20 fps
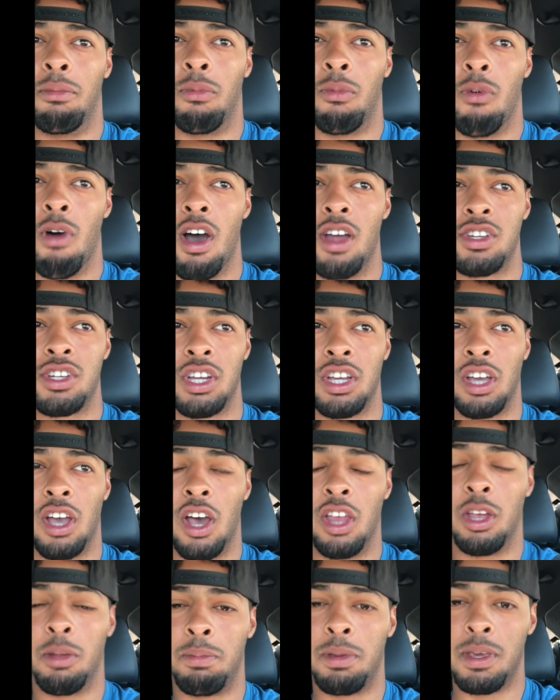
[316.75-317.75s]
watching
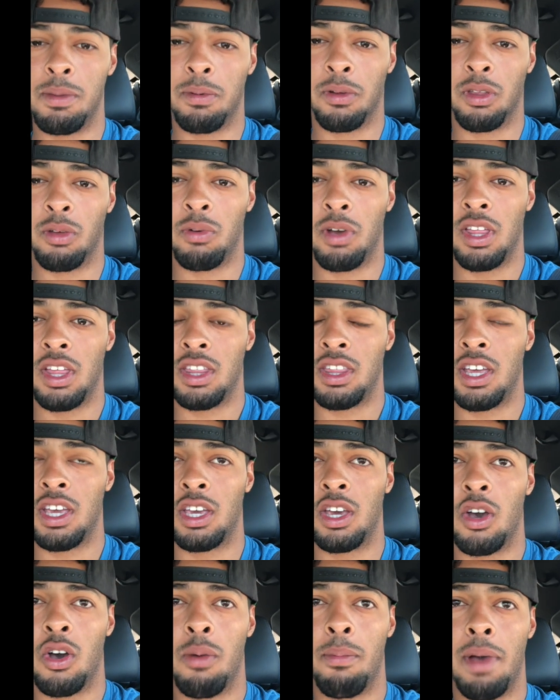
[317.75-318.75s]
other people, the way that they
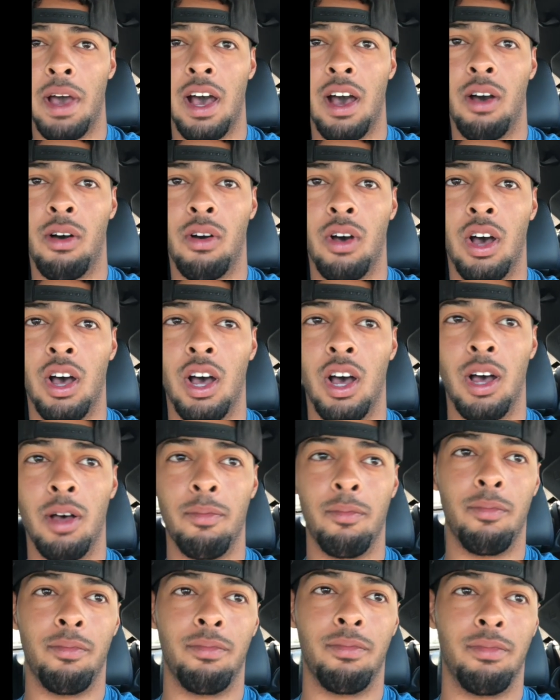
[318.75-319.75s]
go
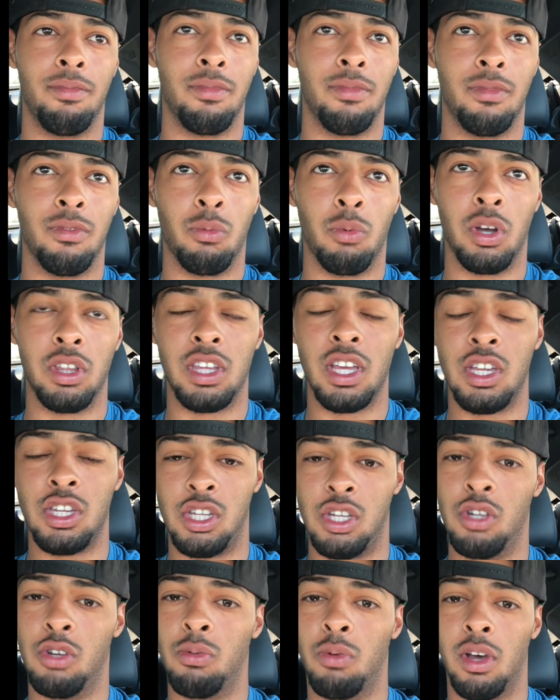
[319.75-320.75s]
about what they
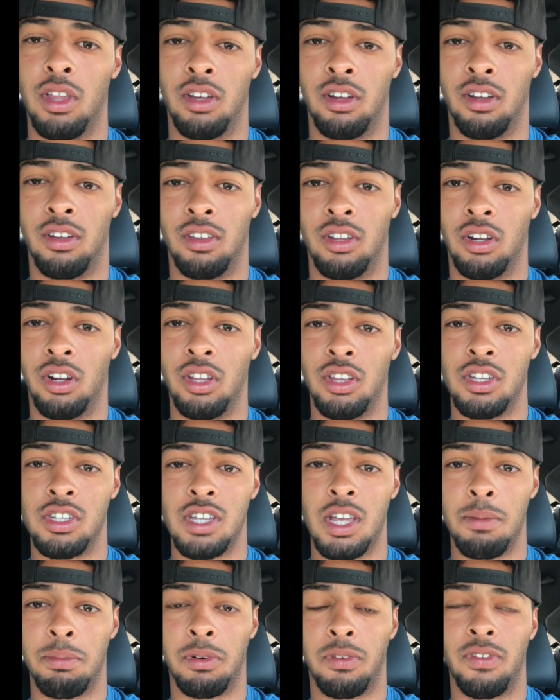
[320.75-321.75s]
do, whether they're in the
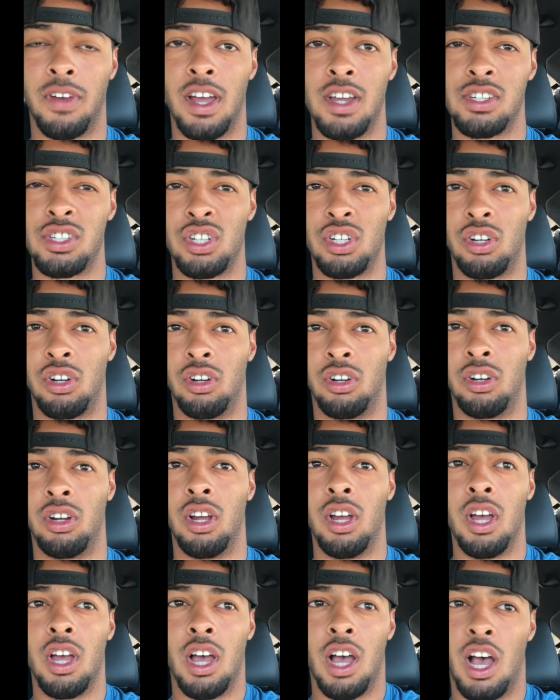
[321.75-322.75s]
same profession or
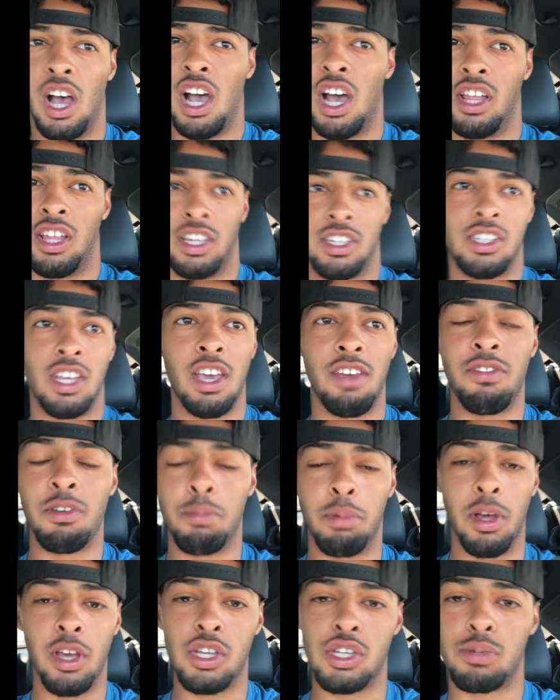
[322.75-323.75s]
like say if you
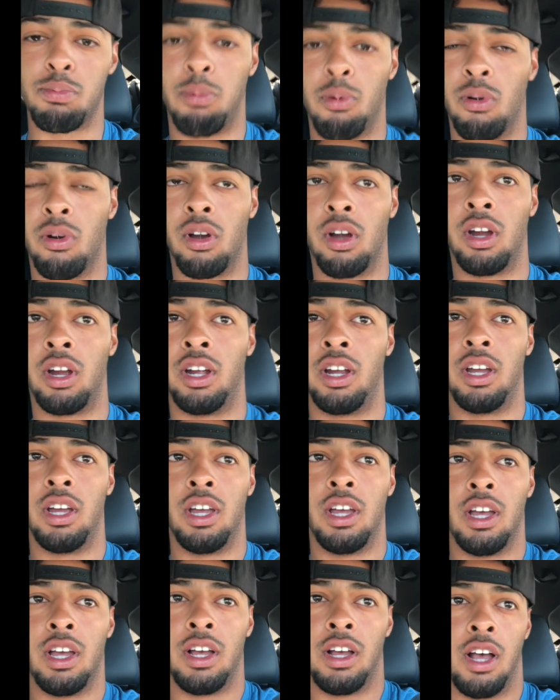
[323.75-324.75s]
play a sport,
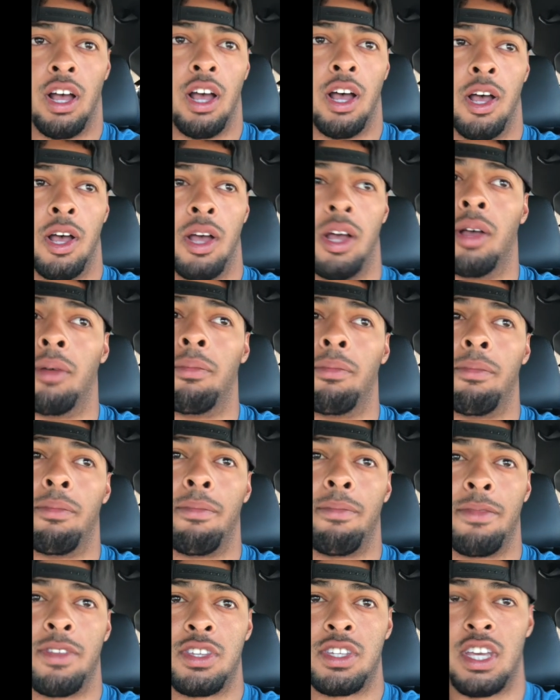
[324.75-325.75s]

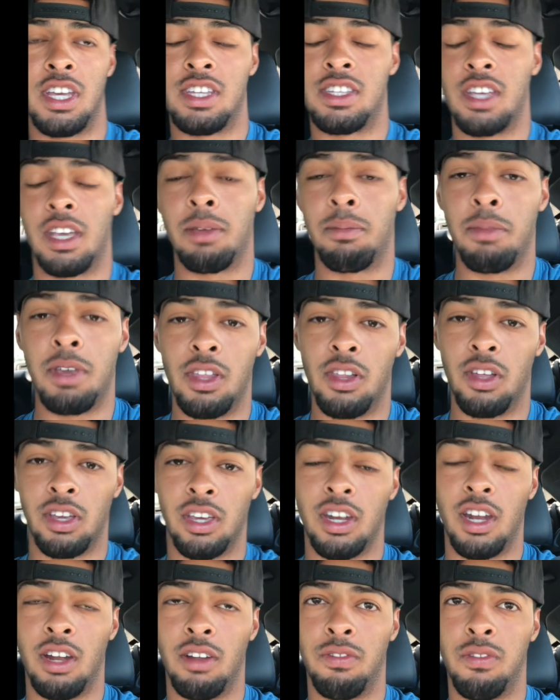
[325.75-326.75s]
say it's like me
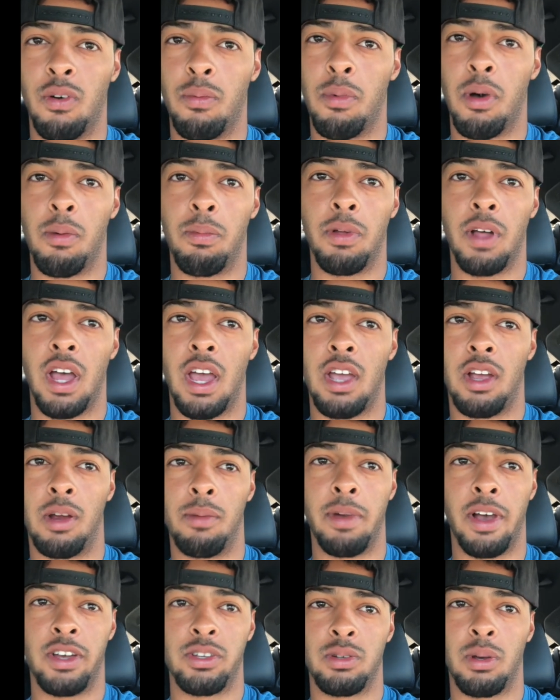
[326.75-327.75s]
looking at a football player or a
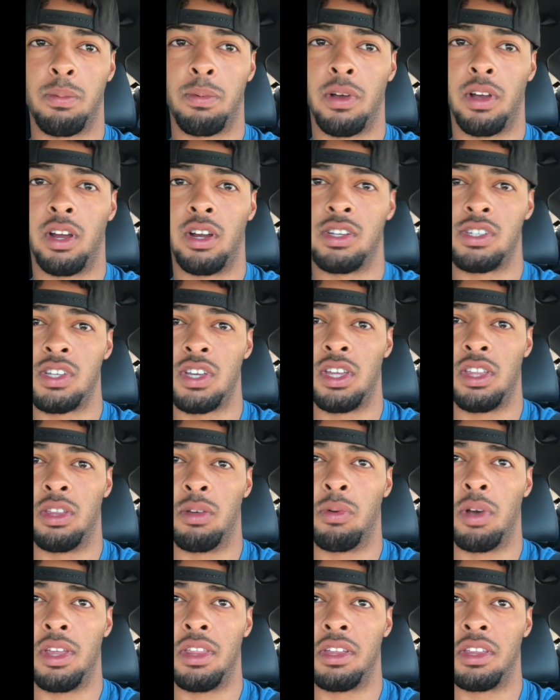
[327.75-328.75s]
basketball player, seeing the
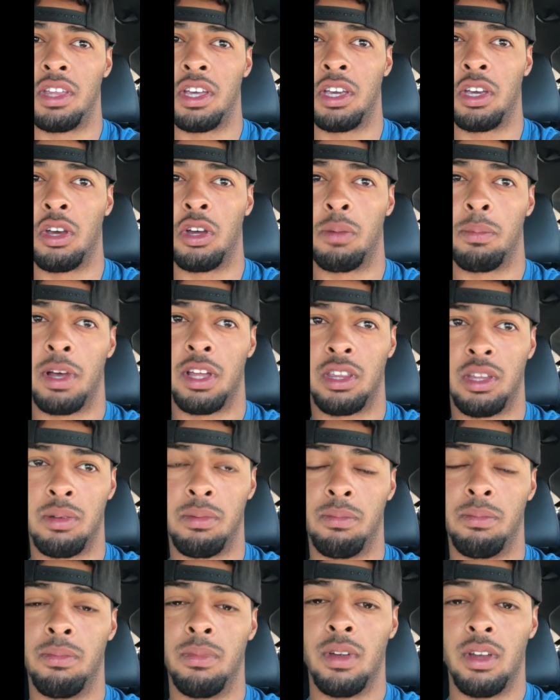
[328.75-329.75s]
way that they go about
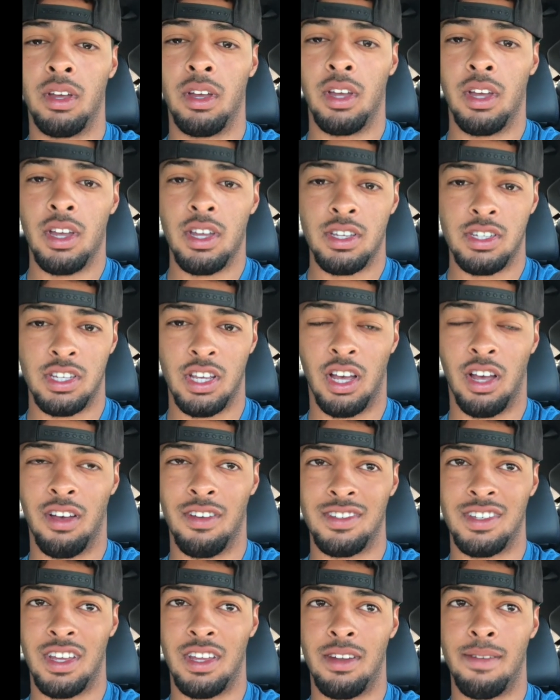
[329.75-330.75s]

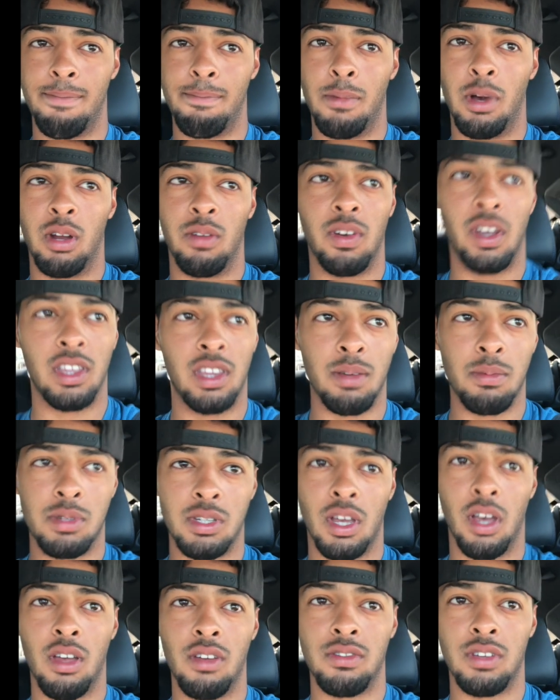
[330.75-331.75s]
themselves and motivate
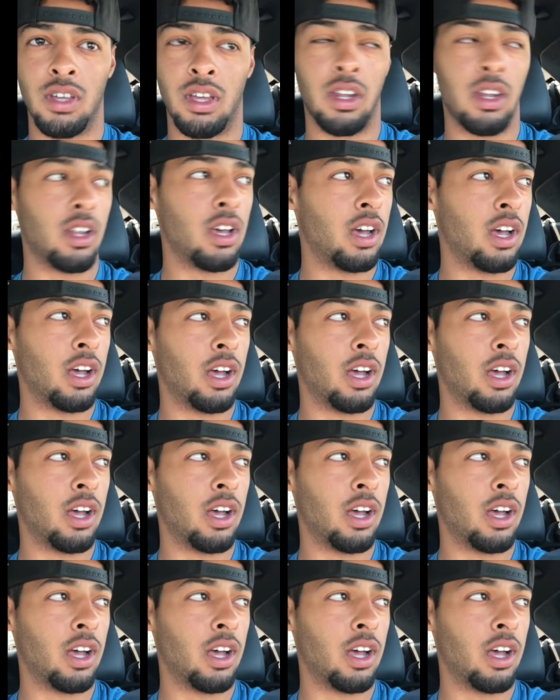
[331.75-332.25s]
themselves and